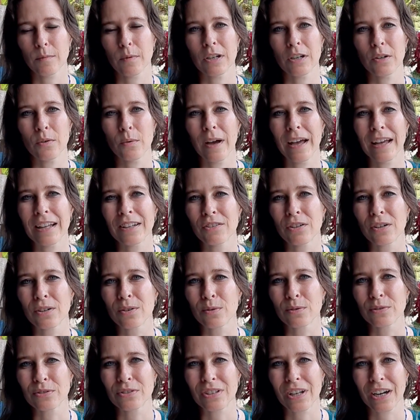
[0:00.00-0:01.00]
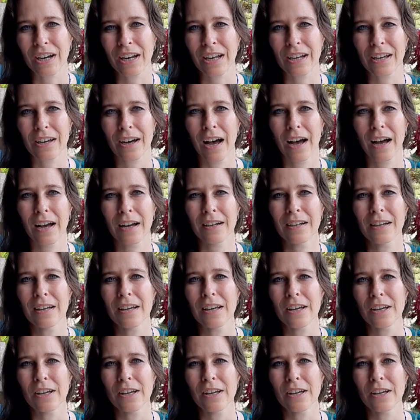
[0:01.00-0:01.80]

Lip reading: When you enter Costa Rica,